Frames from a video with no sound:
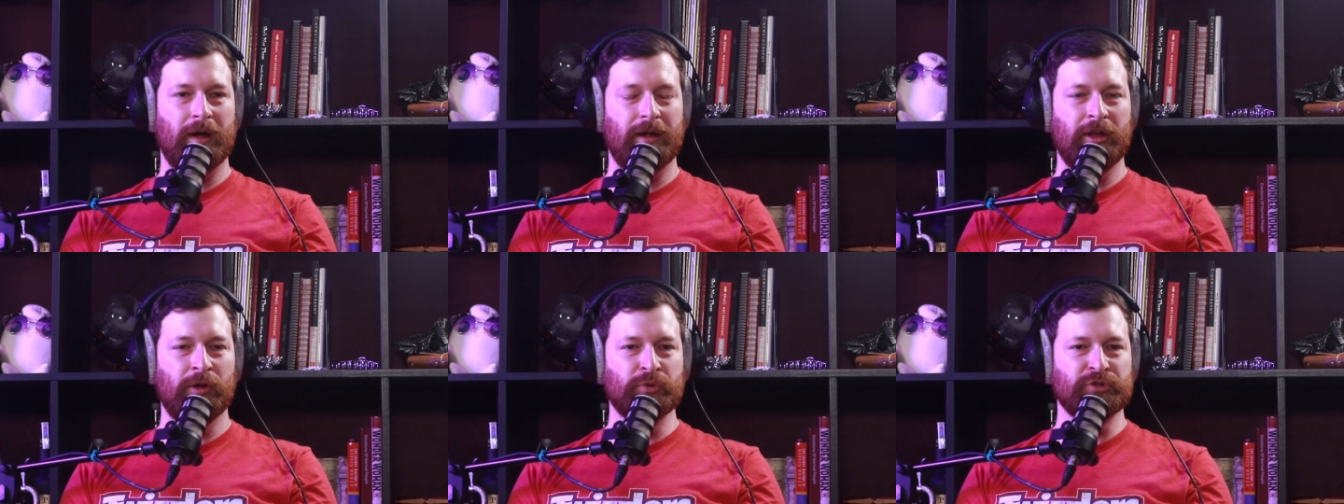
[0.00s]

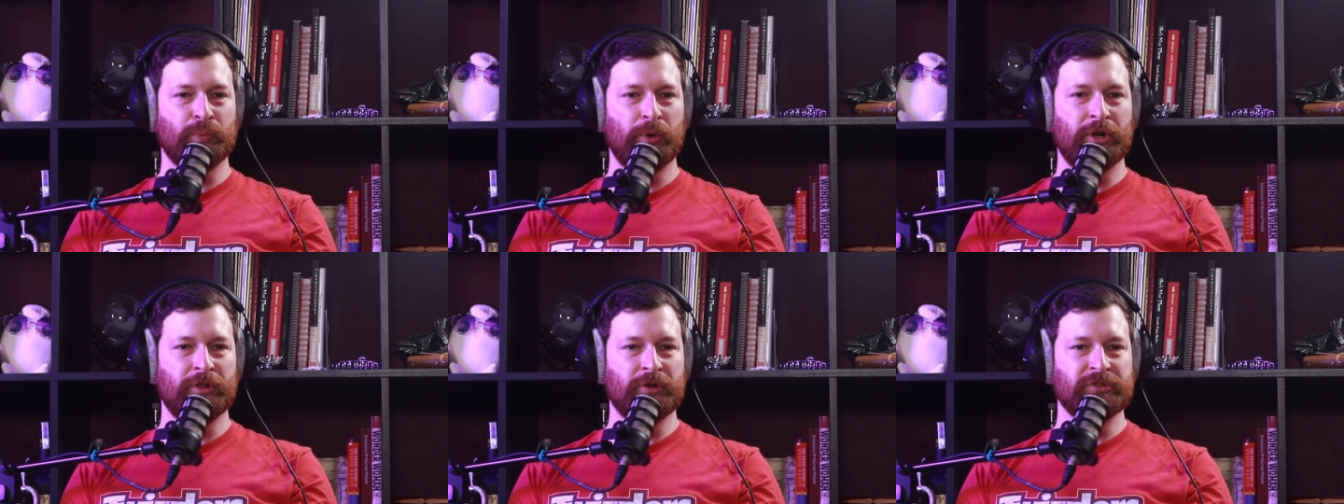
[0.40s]
it was
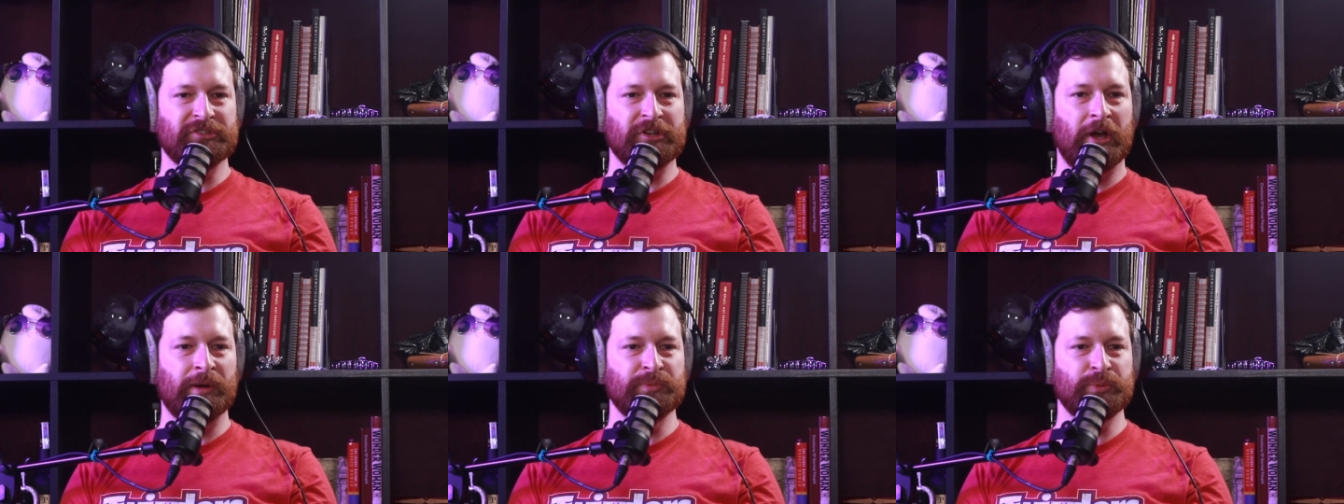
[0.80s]
one of those
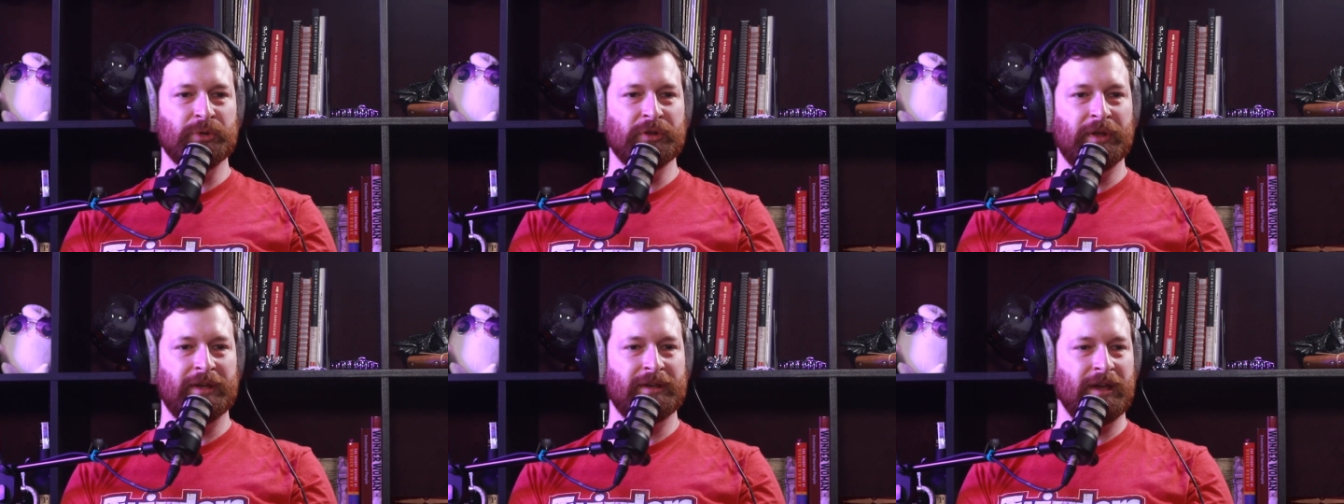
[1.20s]
times where
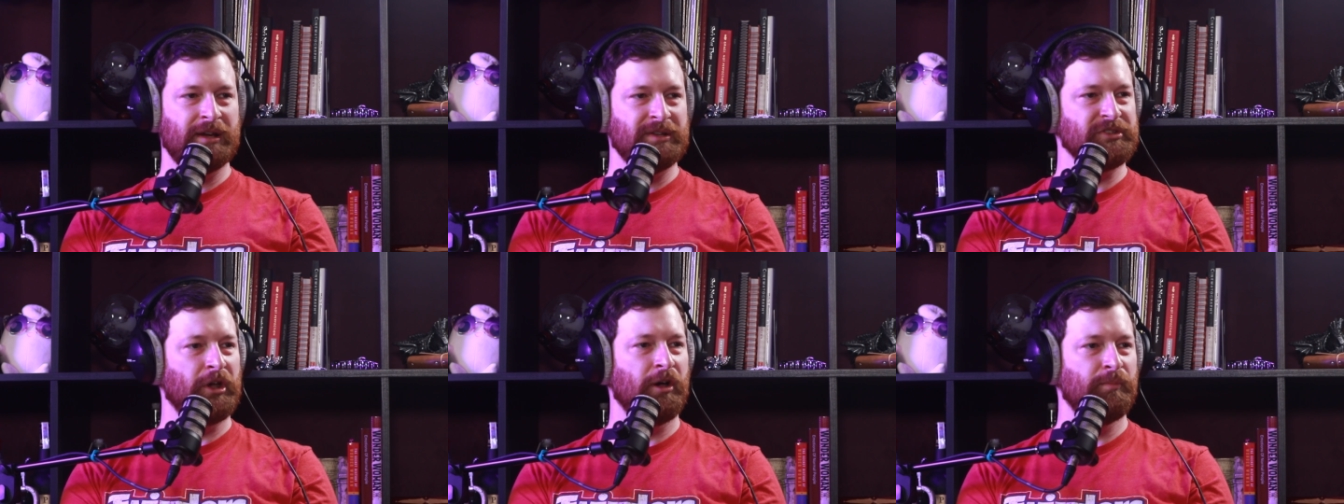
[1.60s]
like I
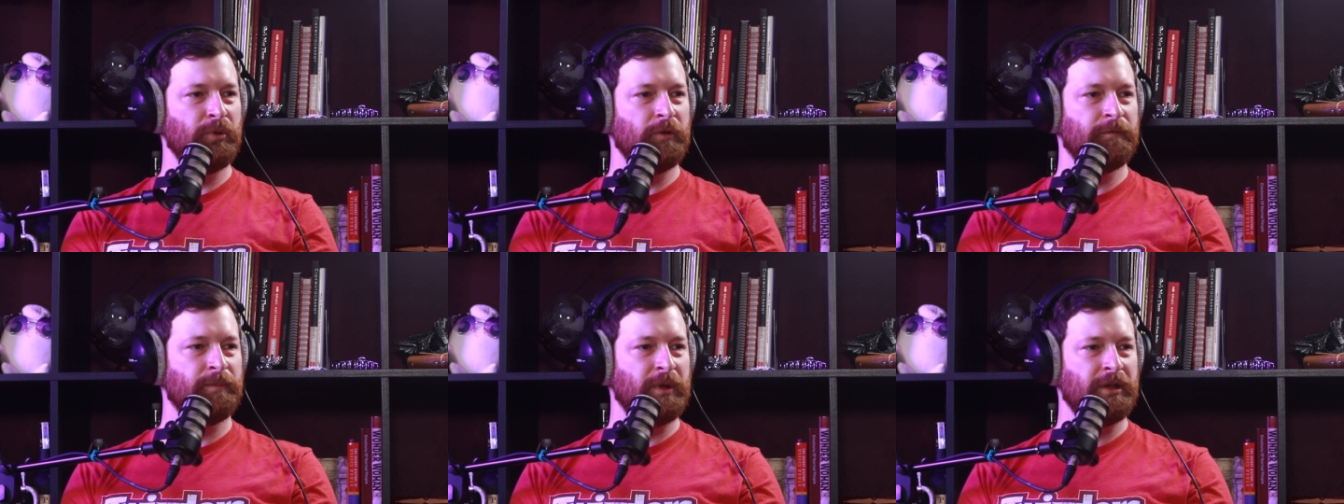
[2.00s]
saw
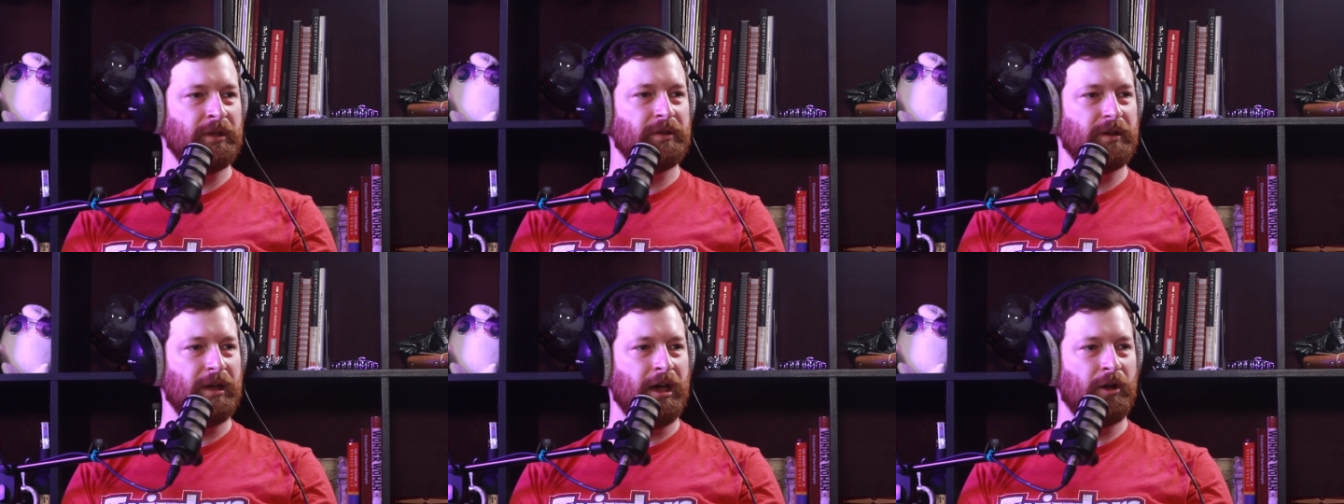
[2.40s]
movement
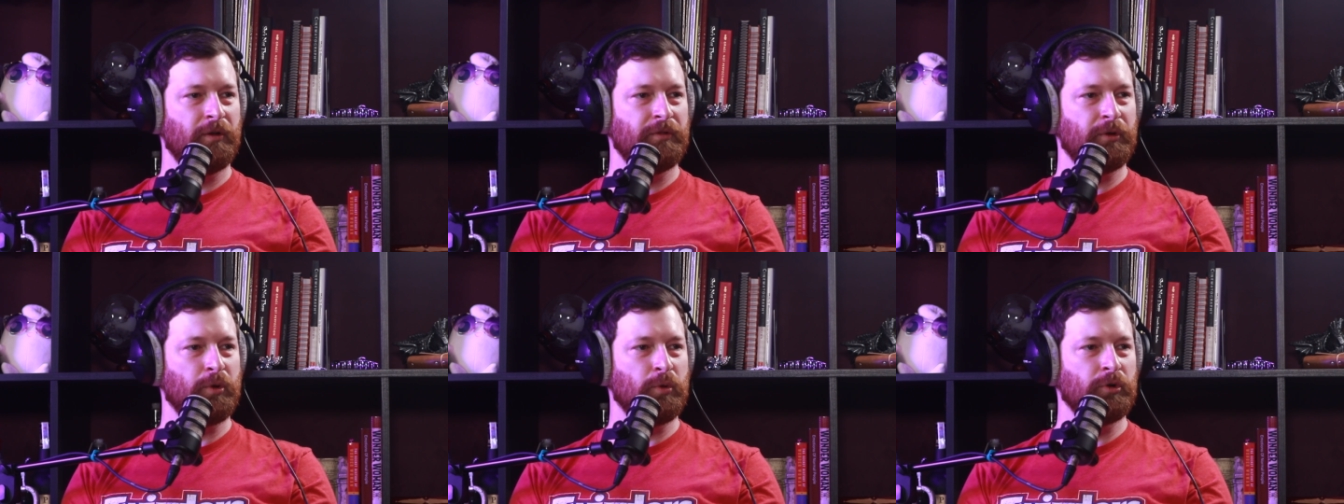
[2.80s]
out of
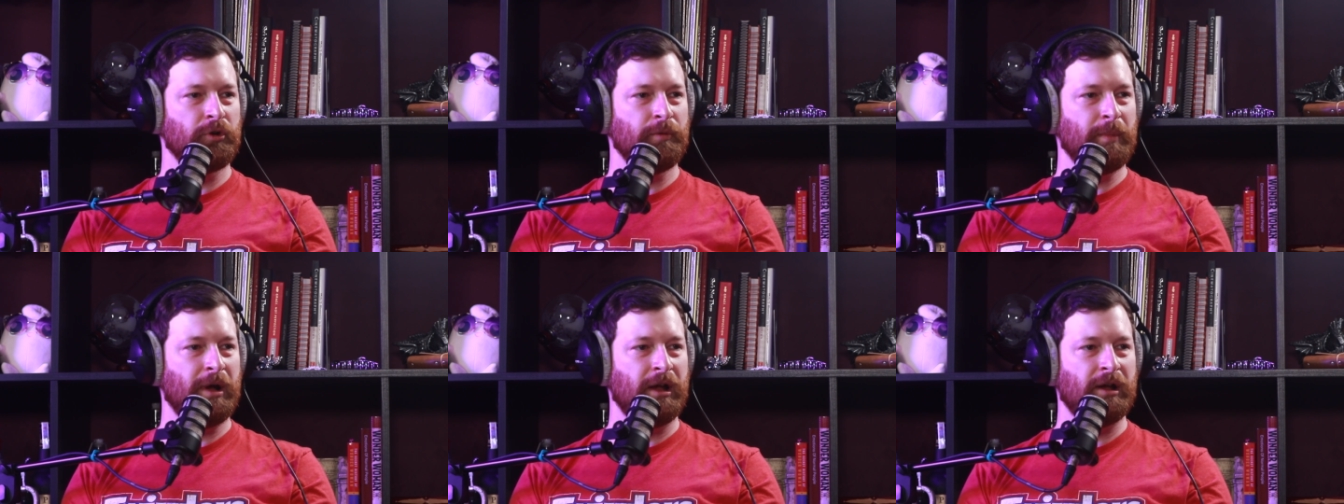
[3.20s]
the corner
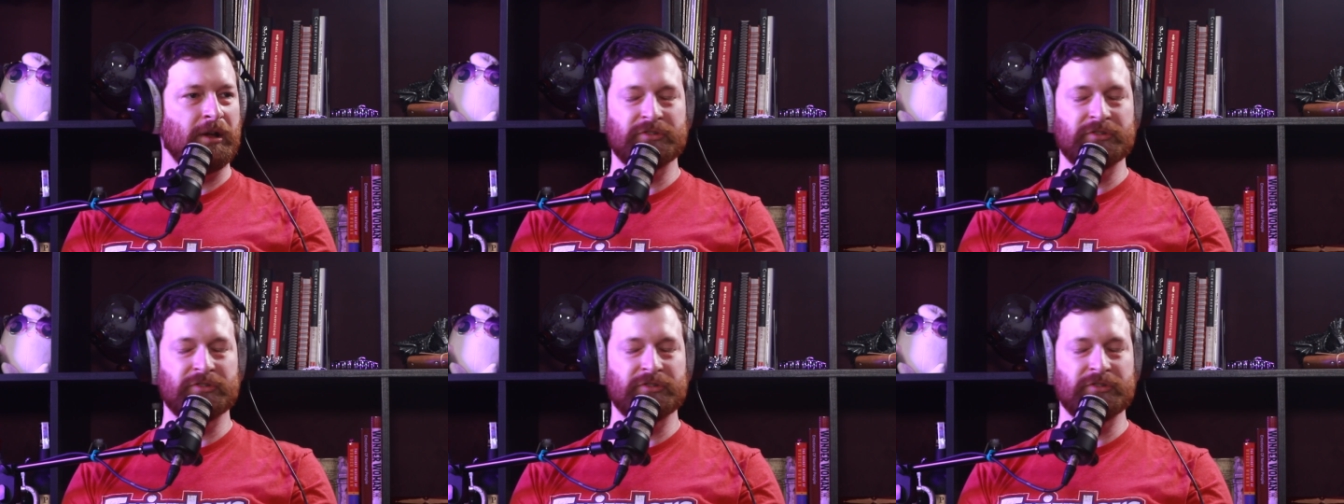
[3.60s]
of my eye.